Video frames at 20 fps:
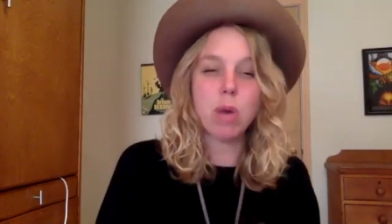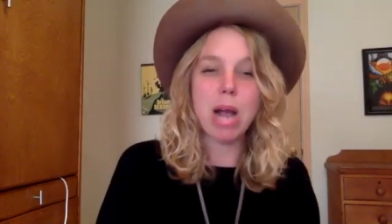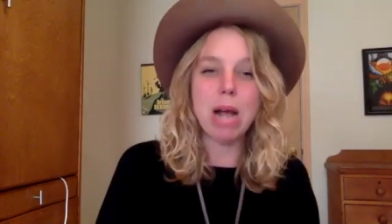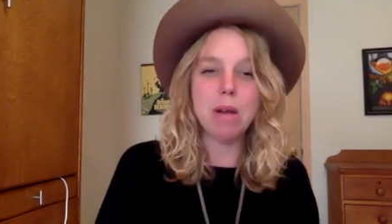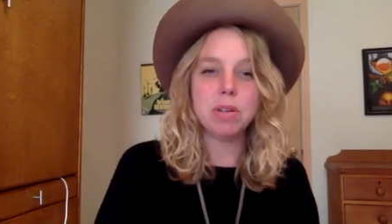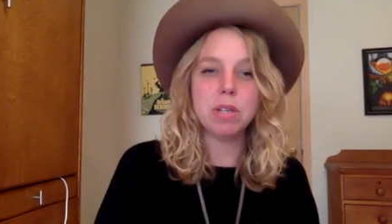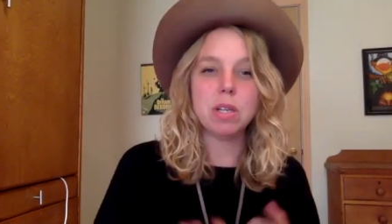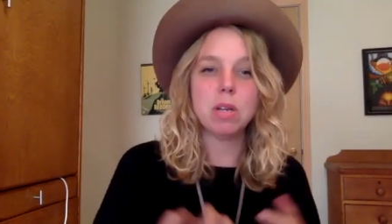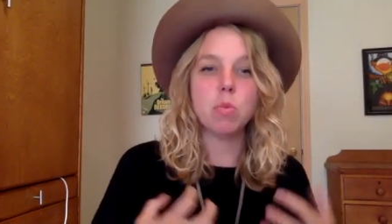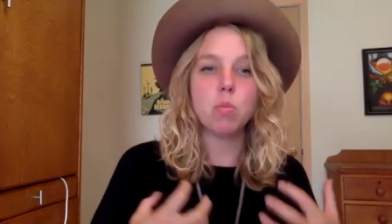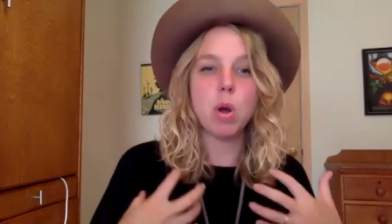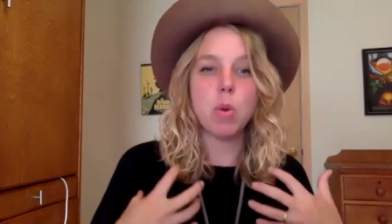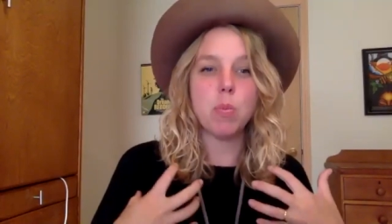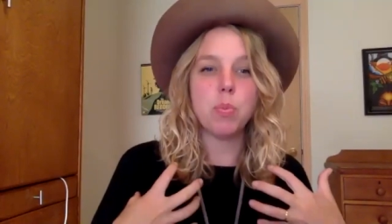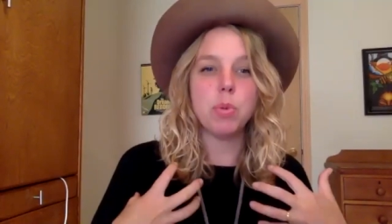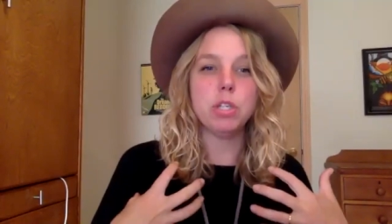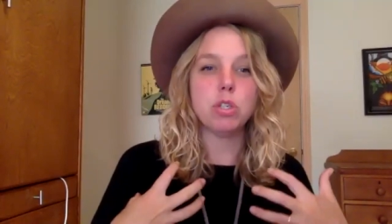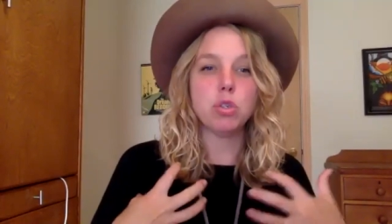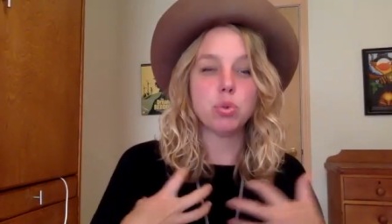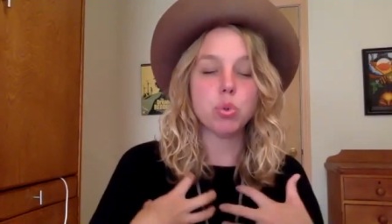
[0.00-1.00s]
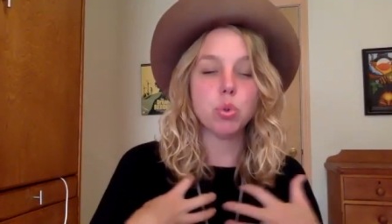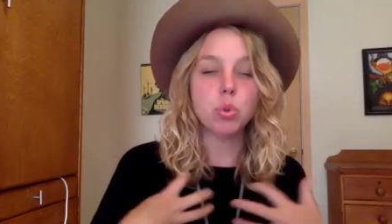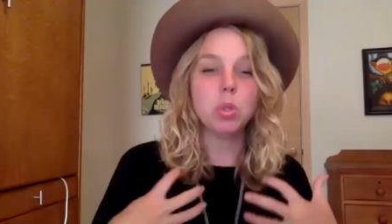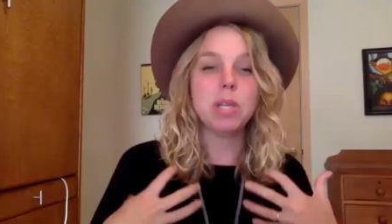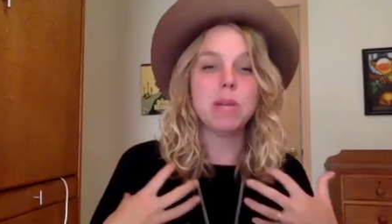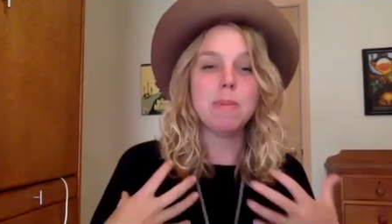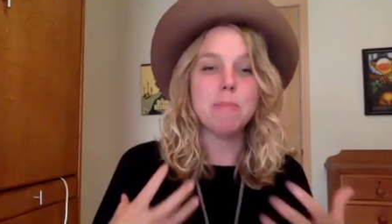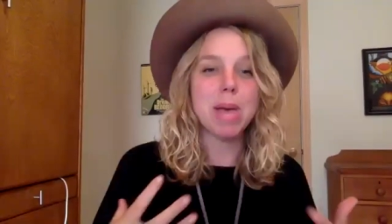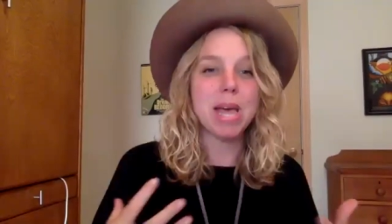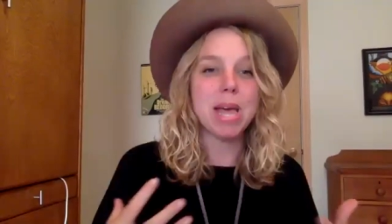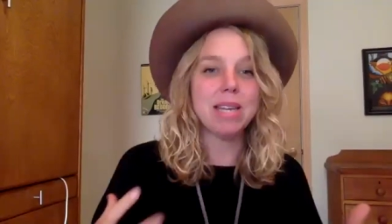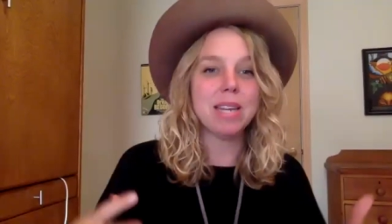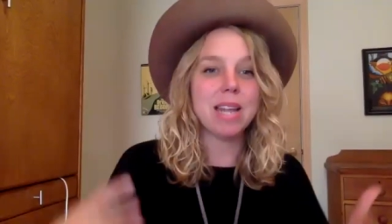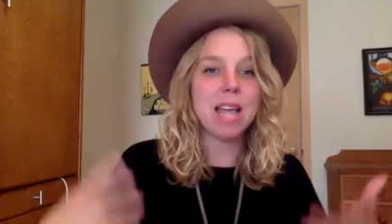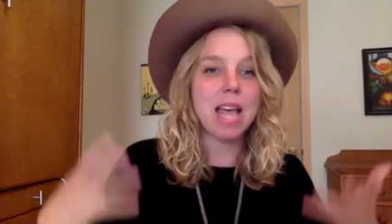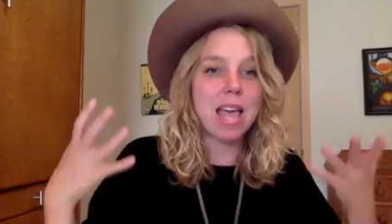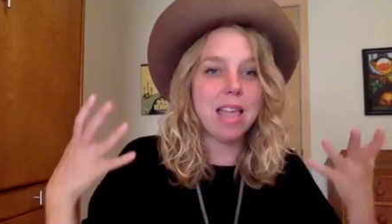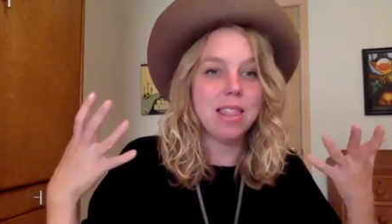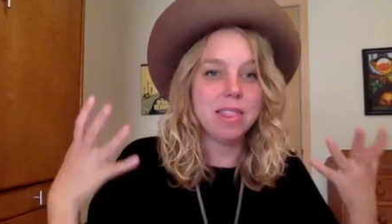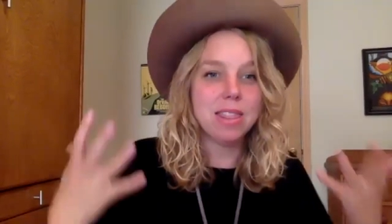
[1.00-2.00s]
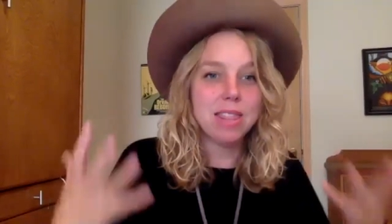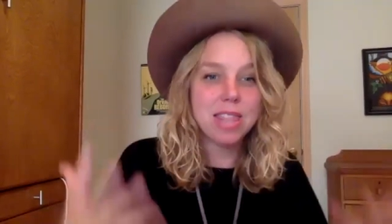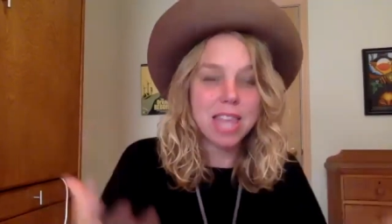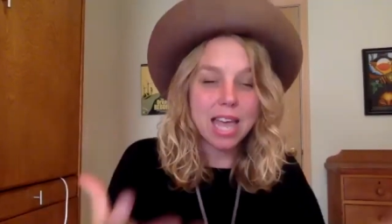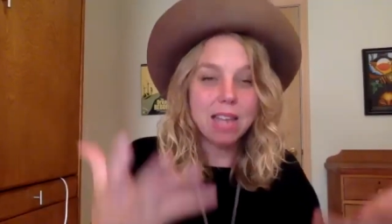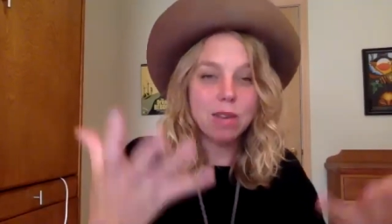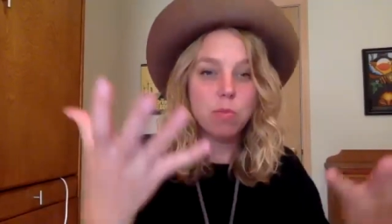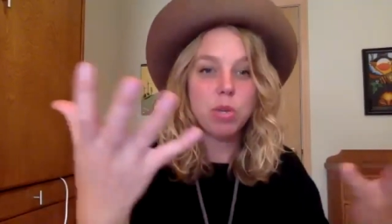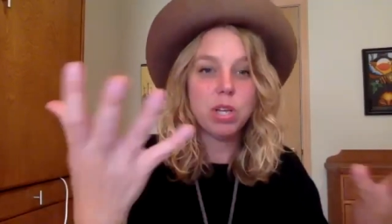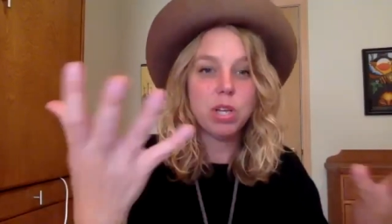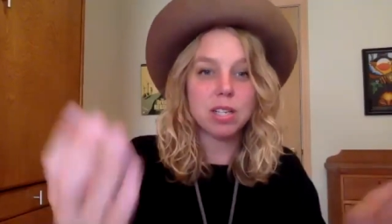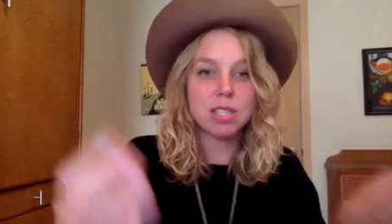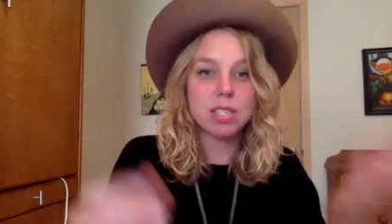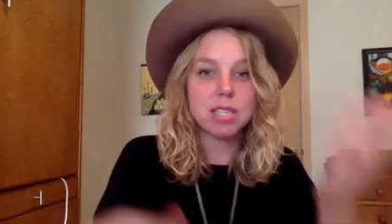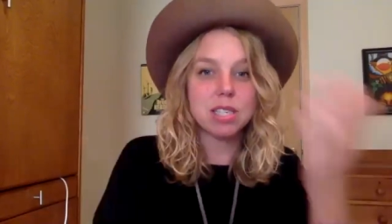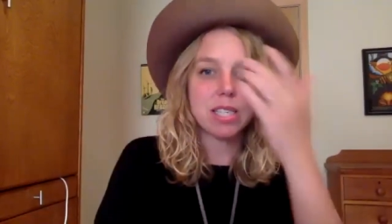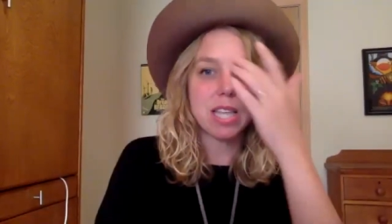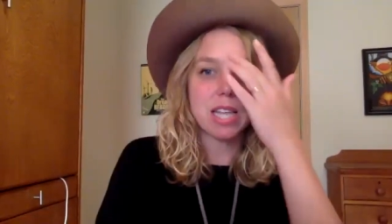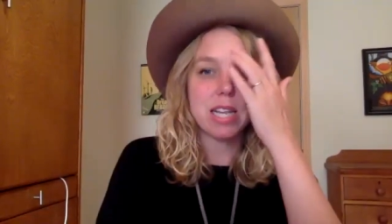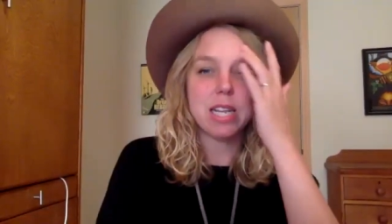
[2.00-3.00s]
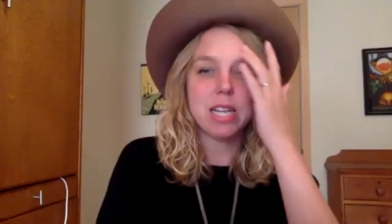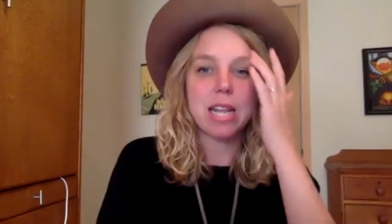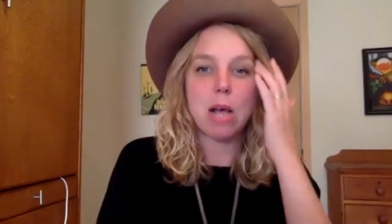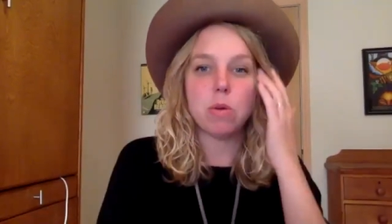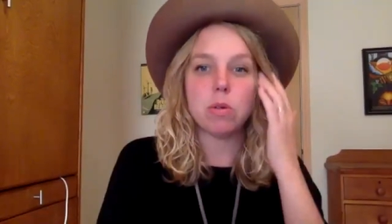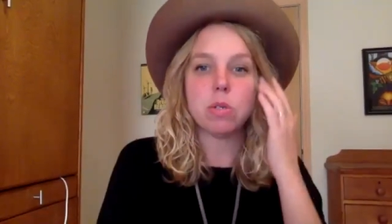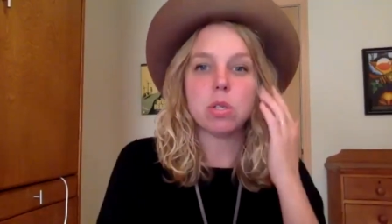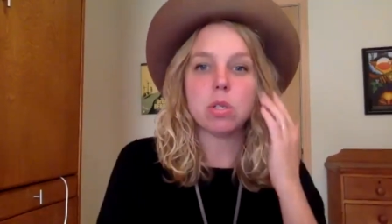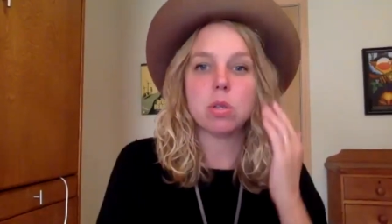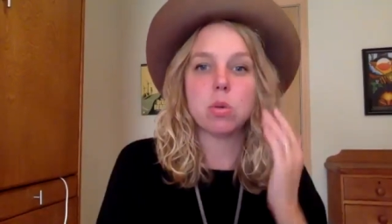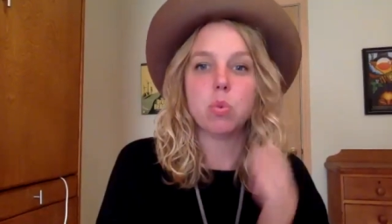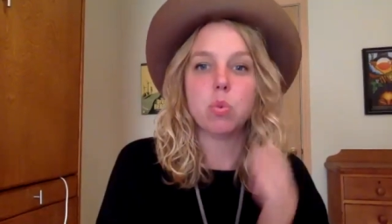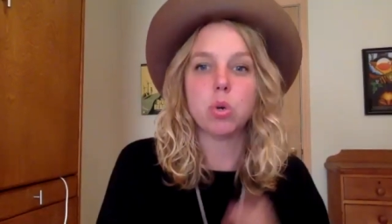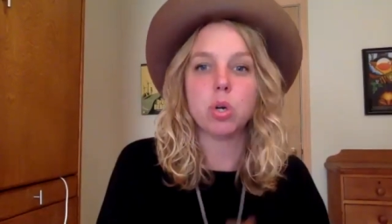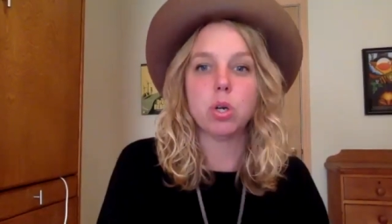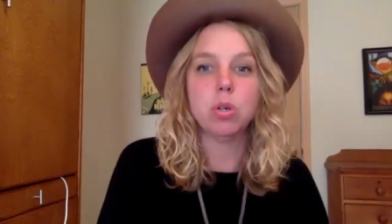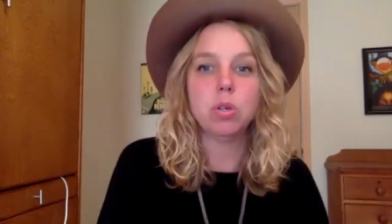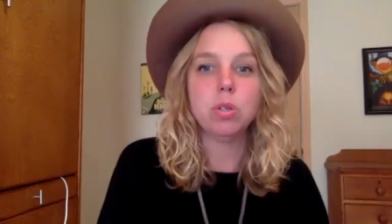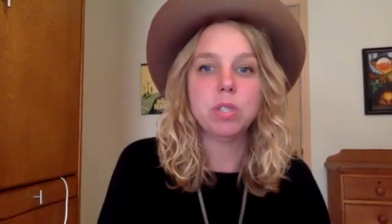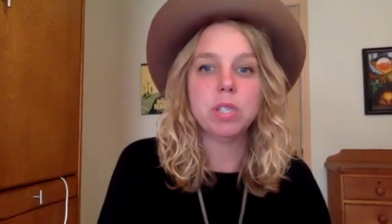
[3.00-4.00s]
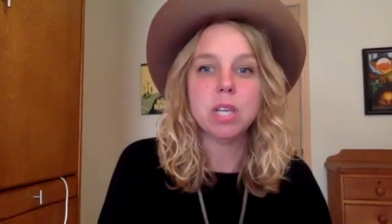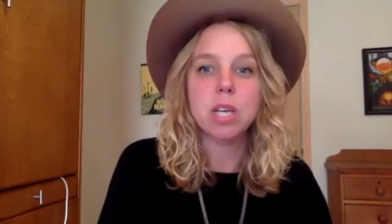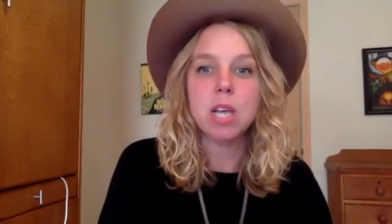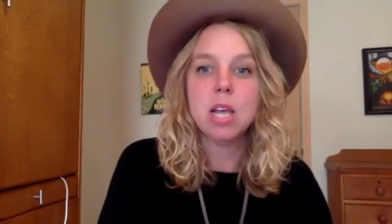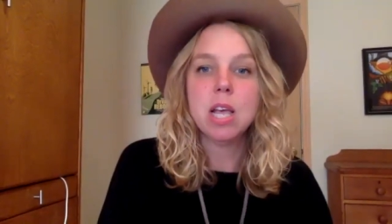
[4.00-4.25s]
grounded in what we truly meant. And then we got to send it out to the world.